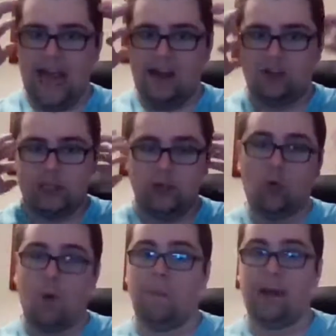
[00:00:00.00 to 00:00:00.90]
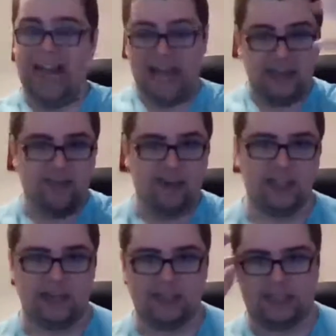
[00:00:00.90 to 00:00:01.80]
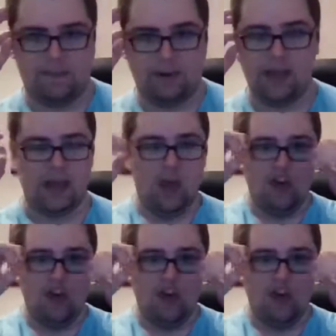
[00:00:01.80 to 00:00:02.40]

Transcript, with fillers: and trying to comprehend everything that is happening,